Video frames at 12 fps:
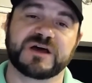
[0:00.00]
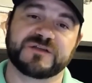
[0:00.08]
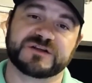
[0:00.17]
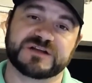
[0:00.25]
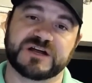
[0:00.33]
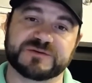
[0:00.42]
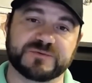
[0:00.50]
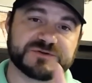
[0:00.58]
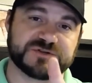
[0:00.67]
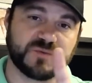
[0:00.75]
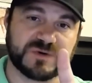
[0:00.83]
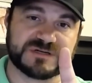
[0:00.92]
The deductible
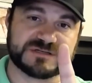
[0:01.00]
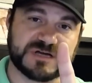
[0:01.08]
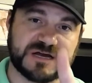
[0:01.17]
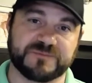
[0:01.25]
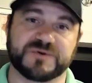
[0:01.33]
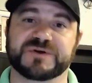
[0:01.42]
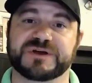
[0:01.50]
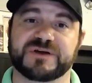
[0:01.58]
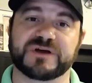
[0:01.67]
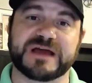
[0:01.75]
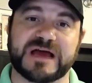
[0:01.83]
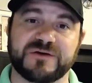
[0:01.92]
is a one-time per
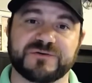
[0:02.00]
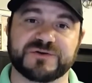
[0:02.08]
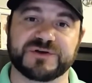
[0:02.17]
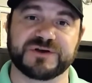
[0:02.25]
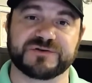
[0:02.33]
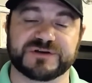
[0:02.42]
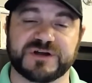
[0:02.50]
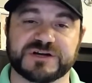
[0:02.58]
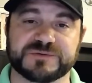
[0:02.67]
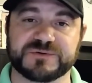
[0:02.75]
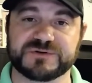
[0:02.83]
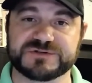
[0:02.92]
year, calendar year
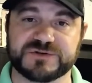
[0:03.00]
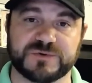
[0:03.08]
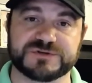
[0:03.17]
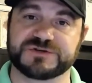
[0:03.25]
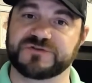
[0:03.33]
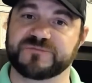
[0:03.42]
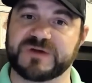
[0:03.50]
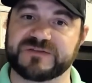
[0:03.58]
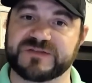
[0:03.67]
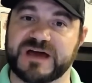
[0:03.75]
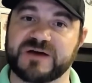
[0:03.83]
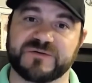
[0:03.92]
deductible. So once you've
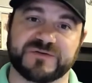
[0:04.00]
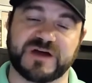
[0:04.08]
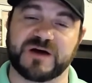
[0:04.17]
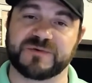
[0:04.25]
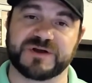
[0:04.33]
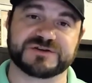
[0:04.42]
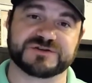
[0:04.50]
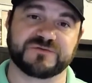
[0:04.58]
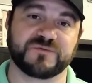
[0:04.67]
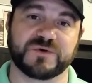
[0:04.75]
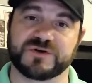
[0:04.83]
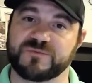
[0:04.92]
met that with a combination
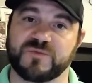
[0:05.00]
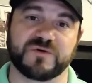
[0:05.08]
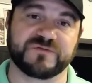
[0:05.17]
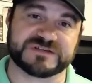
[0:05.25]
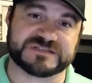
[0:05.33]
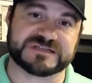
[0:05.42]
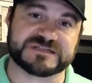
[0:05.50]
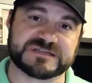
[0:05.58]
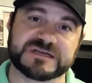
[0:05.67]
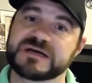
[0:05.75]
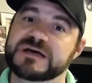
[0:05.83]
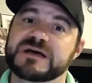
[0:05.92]
of one or more
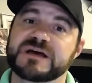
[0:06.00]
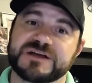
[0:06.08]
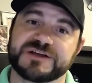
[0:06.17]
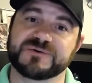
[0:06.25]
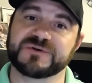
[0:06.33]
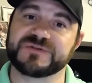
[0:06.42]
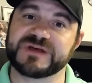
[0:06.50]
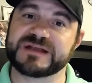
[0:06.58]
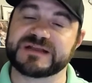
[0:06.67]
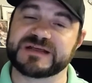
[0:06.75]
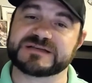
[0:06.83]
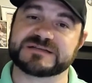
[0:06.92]
visits, you were
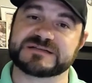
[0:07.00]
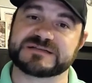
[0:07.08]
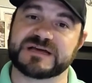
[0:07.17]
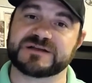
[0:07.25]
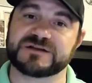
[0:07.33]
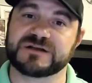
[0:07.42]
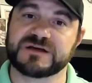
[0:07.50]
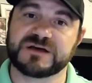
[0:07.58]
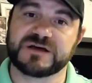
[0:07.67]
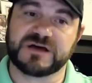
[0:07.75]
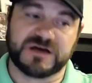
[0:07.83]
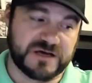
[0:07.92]
then, in essence,
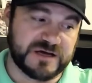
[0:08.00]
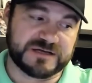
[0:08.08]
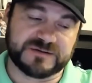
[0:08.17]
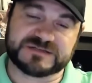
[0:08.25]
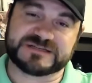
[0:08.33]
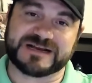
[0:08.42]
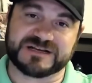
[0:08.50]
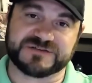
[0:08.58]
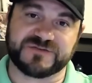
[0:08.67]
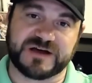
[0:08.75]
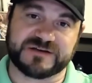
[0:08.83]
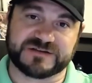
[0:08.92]

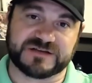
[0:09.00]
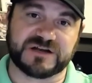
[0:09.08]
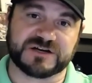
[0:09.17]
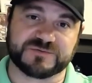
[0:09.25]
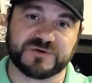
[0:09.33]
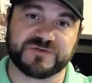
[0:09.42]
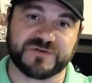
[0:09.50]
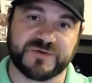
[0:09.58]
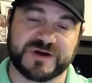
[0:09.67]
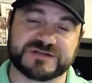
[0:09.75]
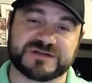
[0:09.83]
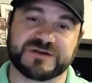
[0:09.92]
satisfy the deductible for the
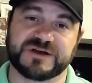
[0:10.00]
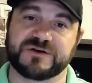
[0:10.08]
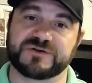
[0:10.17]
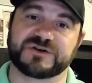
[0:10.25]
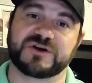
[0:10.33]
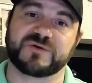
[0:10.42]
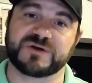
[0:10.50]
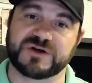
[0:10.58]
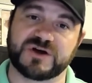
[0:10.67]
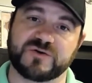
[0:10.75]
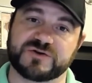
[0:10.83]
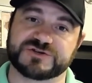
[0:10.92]
rest of the year, and you go into
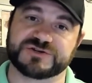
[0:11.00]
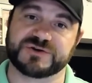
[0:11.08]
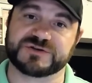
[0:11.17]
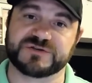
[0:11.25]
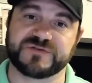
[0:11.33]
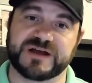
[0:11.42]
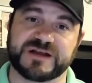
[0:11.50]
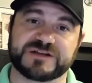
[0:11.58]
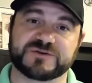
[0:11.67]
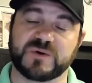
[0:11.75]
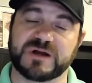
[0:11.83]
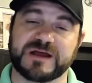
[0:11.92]
co-insurance of
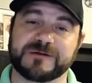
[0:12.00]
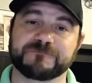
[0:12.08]
80-20.